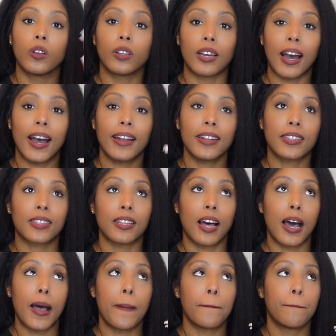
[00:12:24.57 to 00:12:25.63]
God is
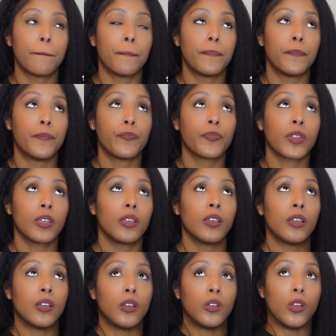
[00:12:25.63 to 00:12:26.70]
not
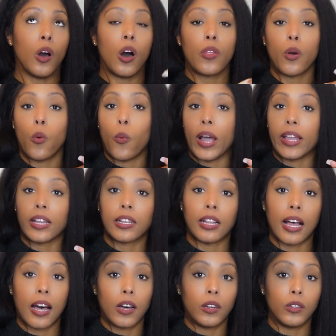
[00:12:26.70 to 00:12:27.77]
on a white
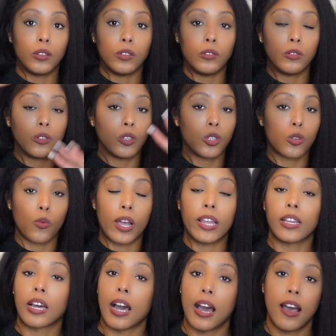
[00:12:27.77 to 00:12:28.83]
cloud, just
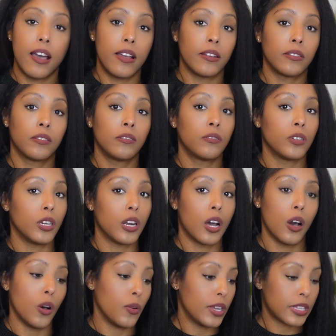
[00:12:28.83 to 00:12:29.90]
white guy, you
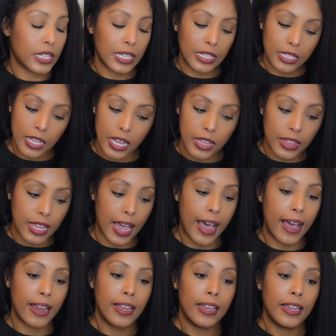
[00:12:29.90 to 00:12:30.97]
know, it's not
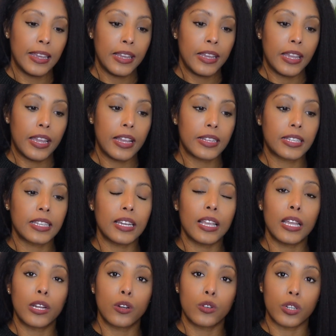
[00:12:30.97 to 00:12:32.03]
that. It's
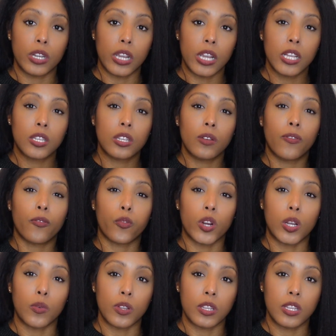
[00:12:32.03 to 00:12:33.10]
an energy, it's a
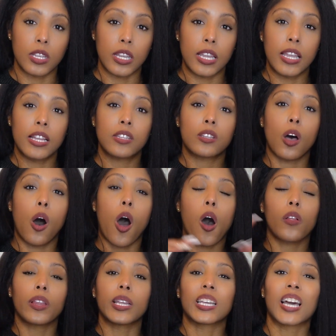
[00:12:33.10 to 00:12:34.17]
frequency, it's
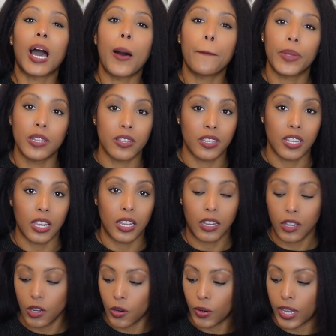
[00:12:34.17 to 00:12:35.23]
all
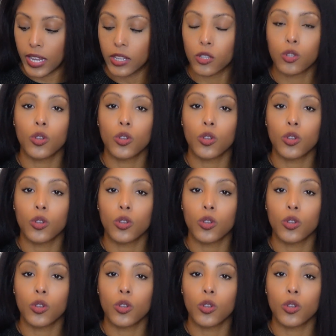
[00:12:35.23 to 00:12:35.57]
encompassing, okay?